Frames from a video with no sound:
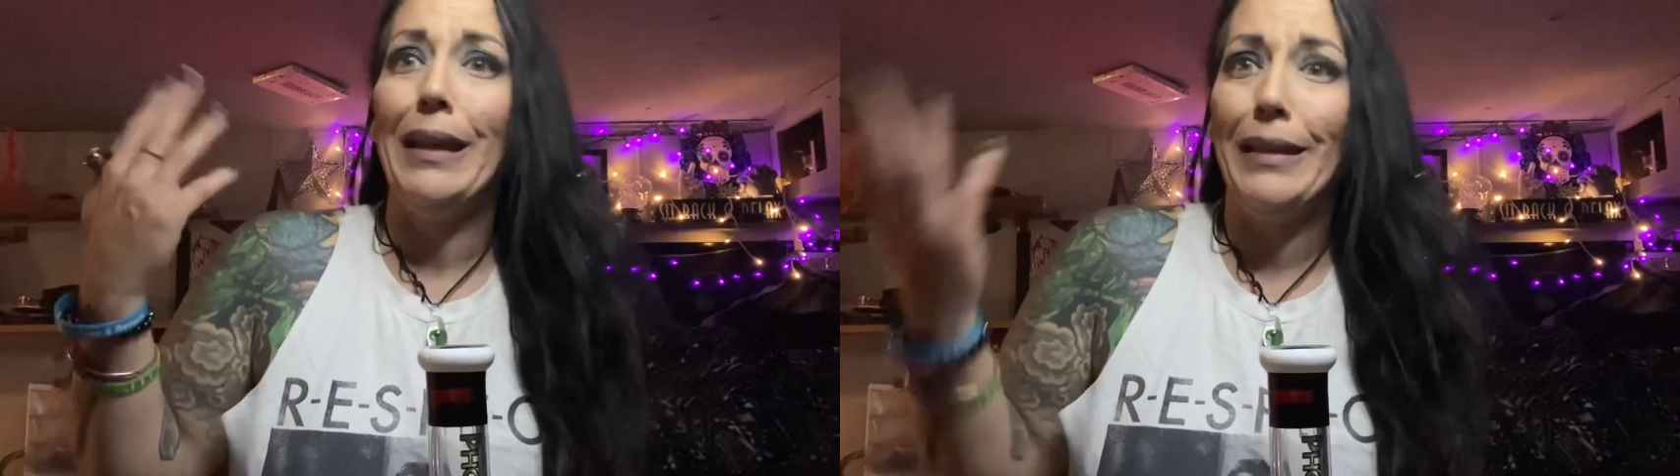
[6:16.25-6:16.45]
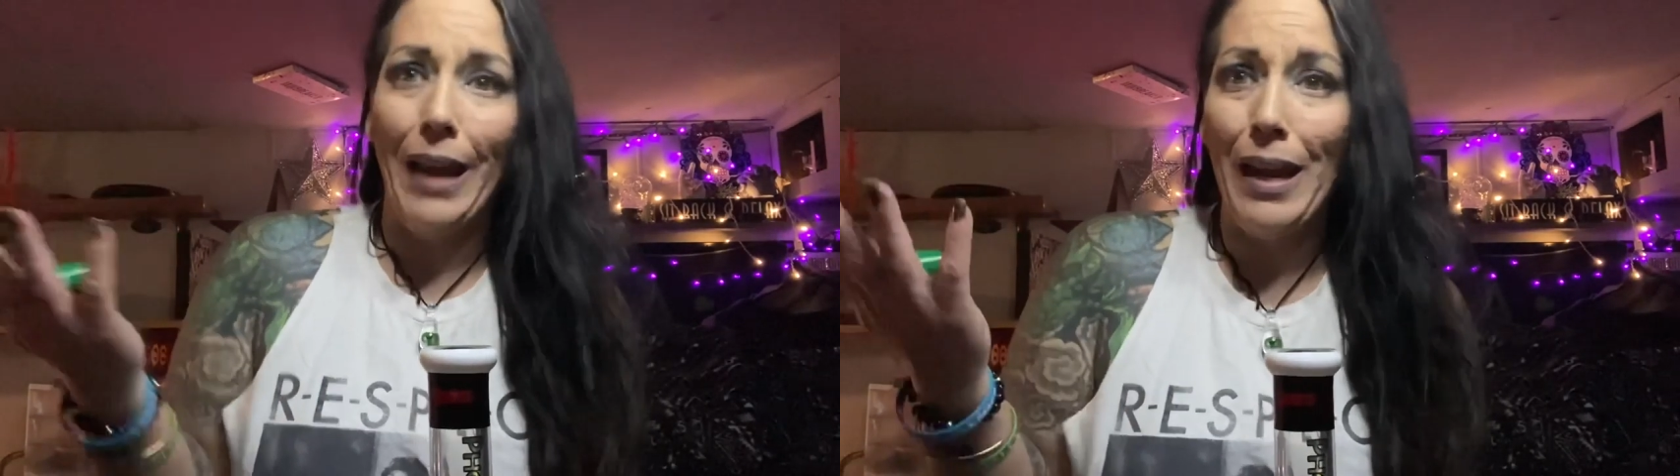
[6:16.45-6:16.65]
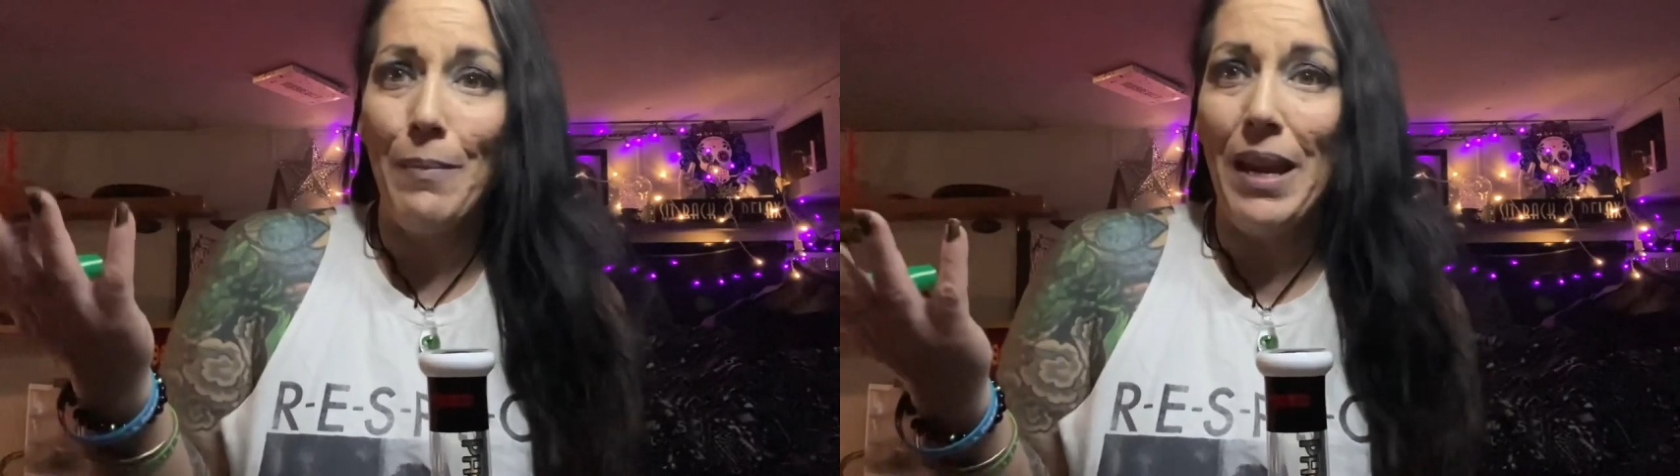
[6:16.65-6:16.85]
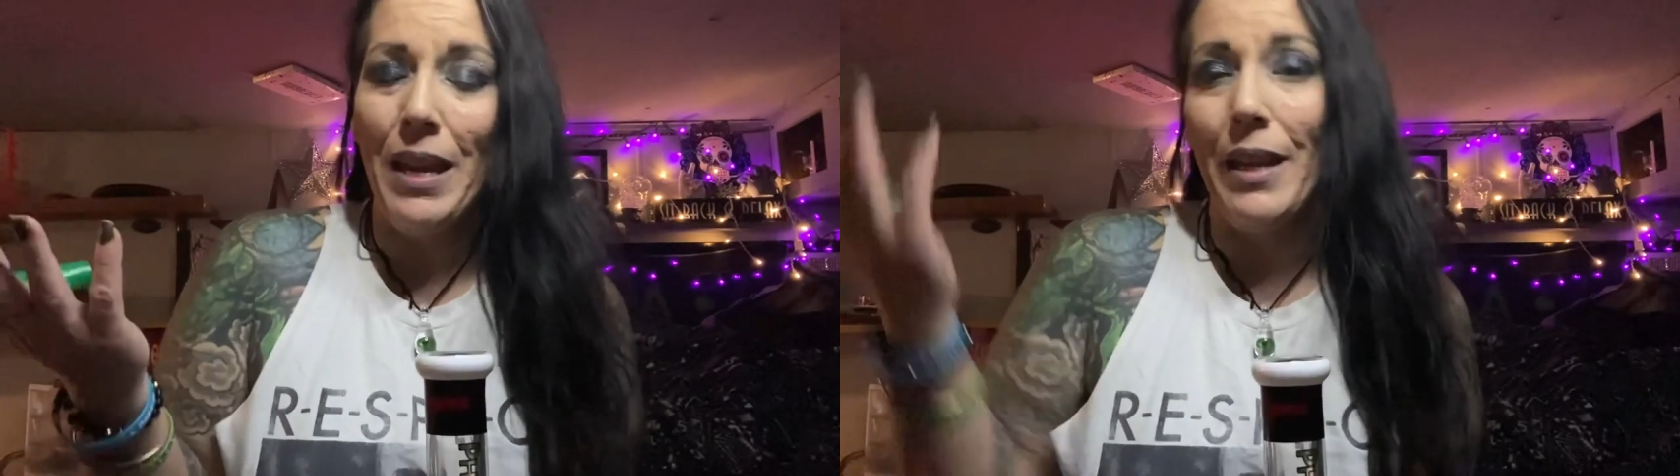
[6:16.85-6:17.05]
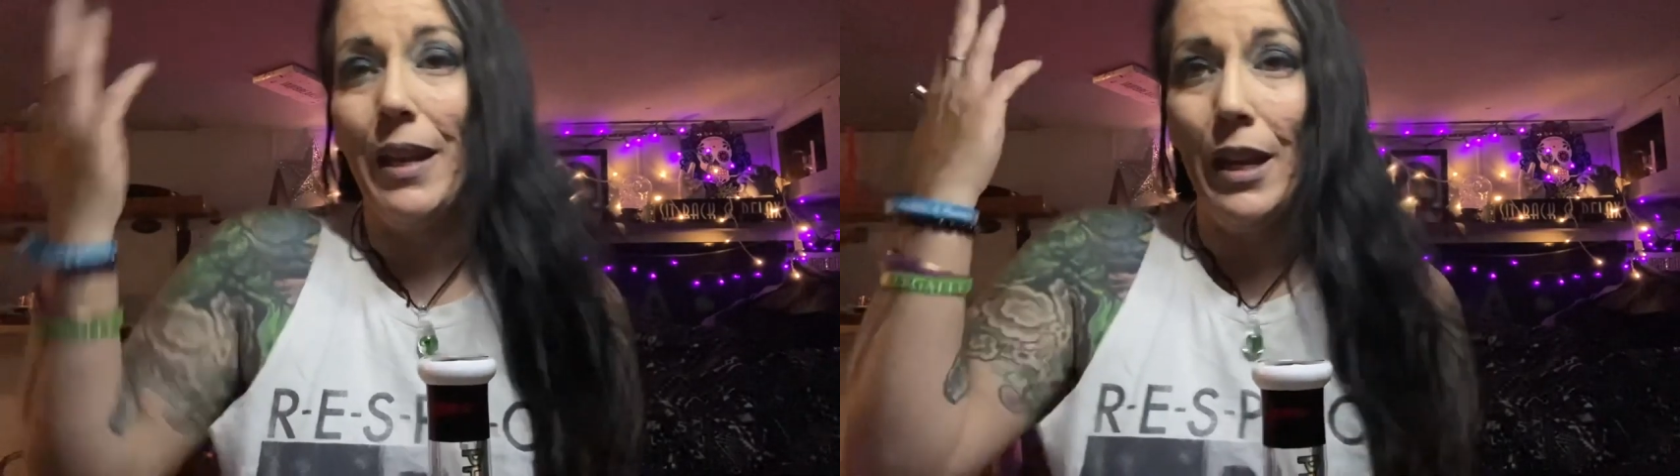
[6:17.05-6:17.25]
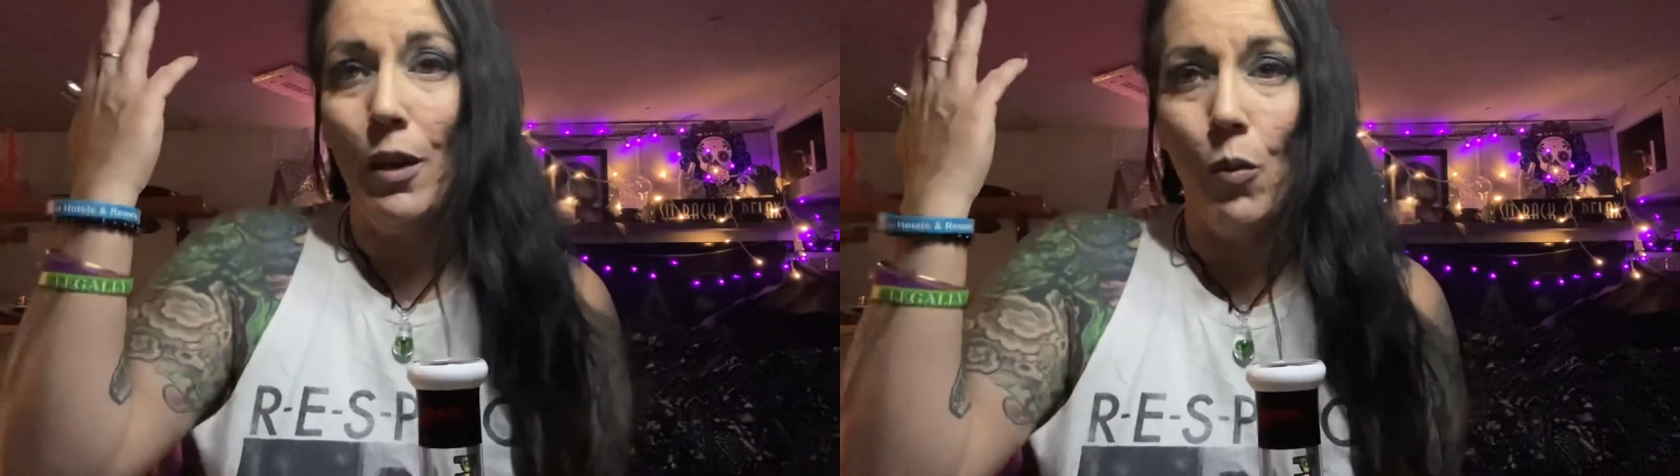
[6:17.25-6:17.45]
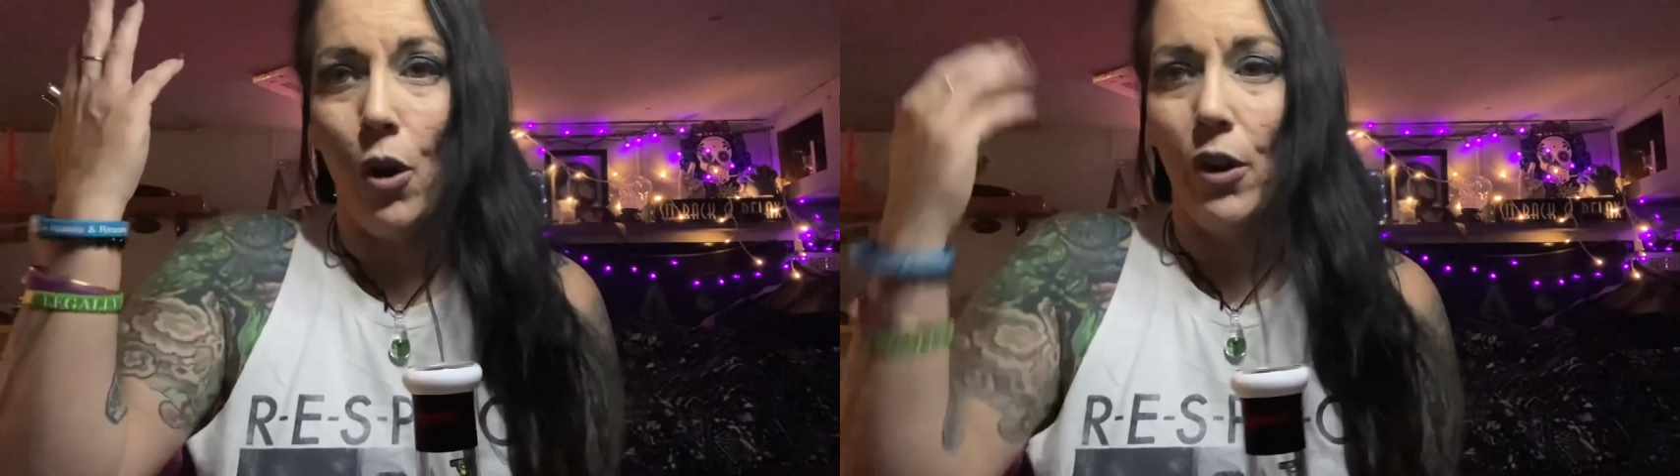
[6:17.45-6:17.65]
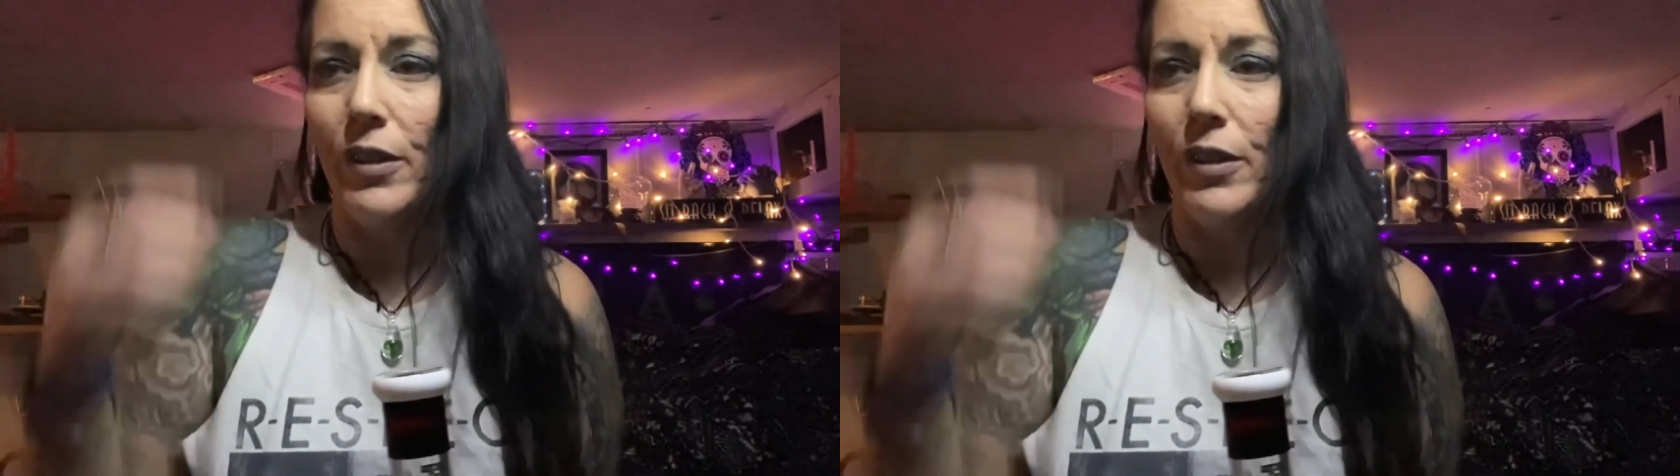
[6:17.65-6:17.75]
yay me, it worked.